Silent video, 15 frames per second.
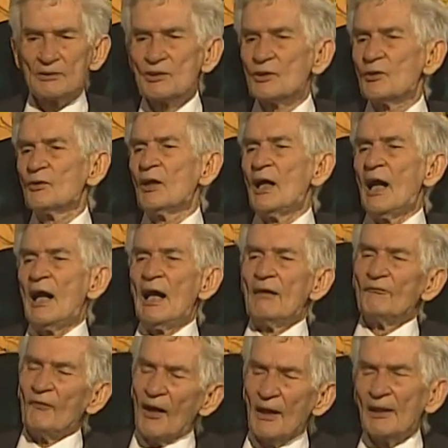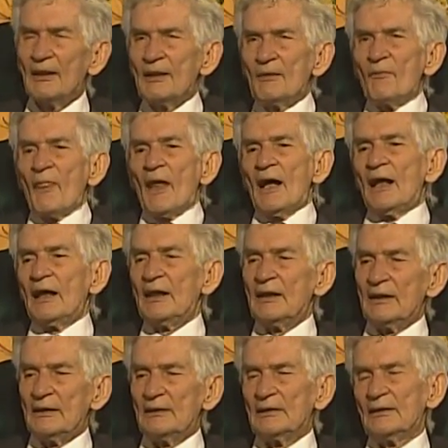So finally,
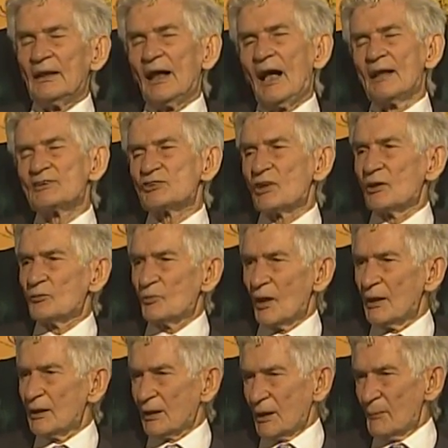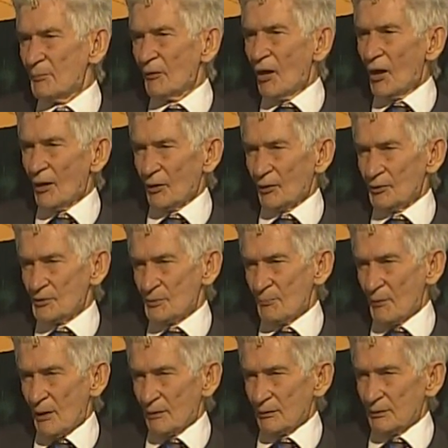I started writing a couple of articles
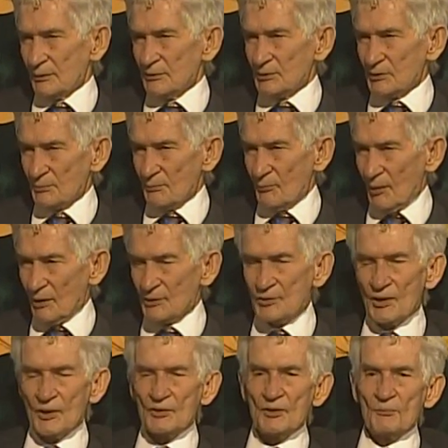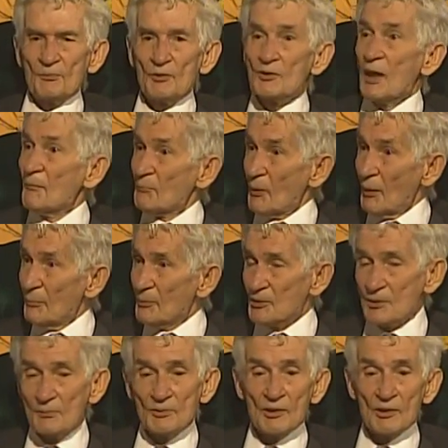about male sexual abuse and published them.